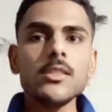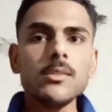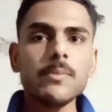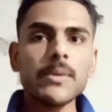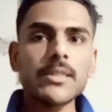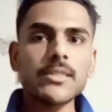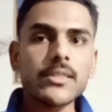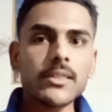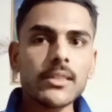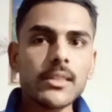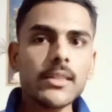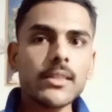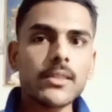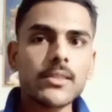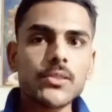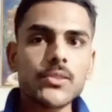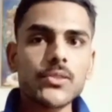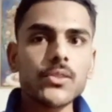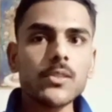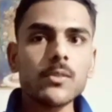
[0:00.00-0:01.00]
it is
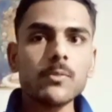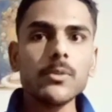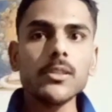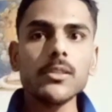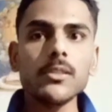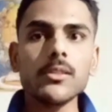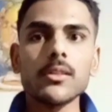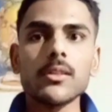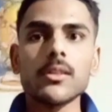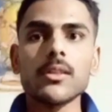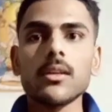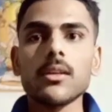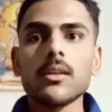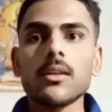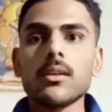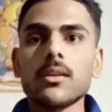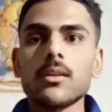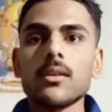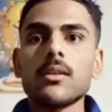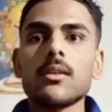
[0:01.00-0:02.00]
basically concerned with
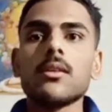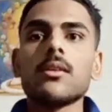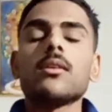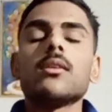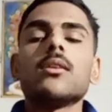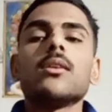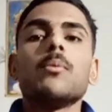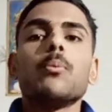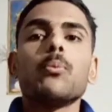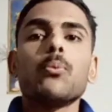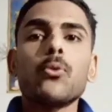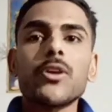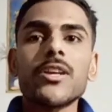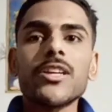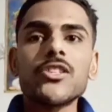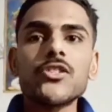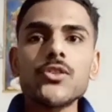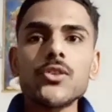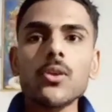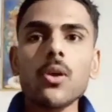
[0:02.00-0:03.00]

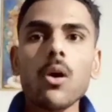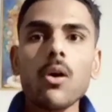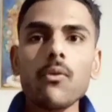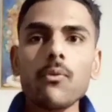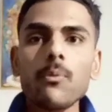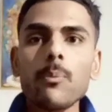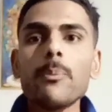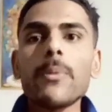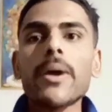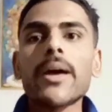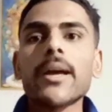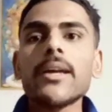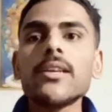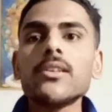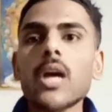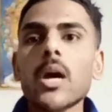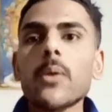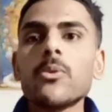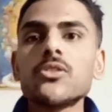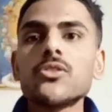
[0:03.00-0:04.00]
protection of
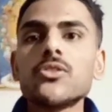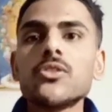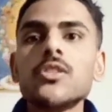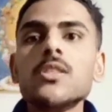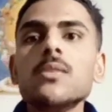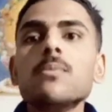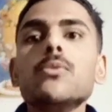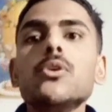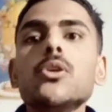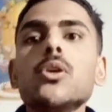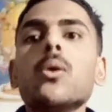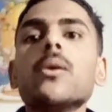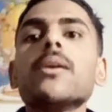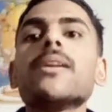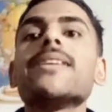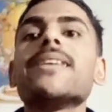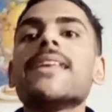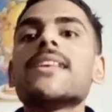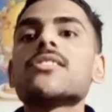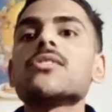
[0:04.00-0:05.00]
marine diversity
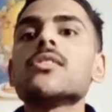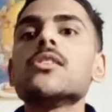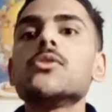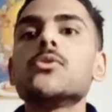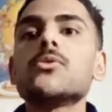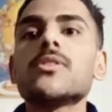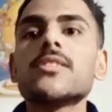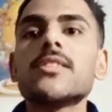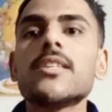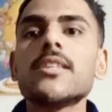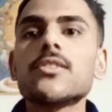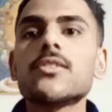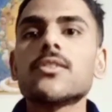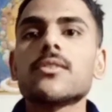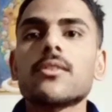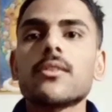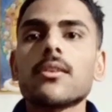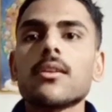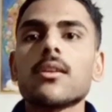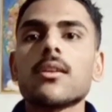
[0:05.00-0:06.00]
beyond national
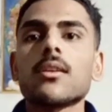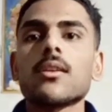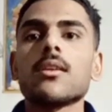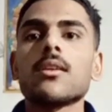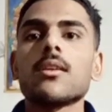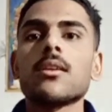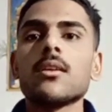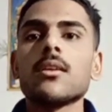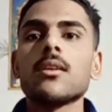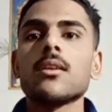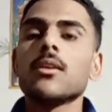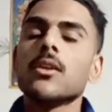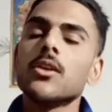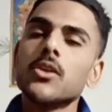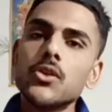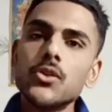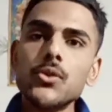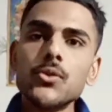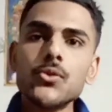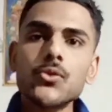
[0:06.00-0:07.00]
jurisdiction.
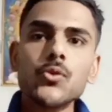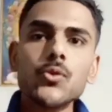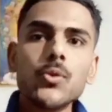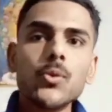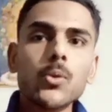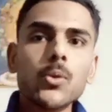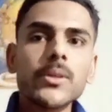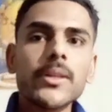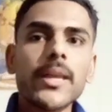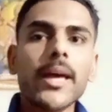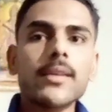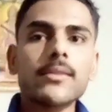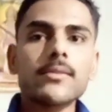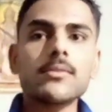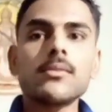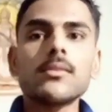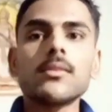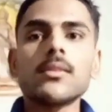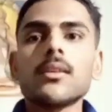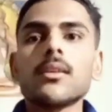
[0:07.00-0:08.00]
You should know
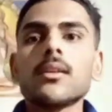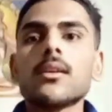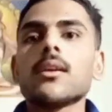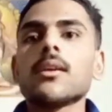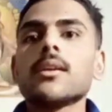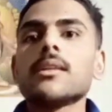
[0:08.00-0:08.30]
that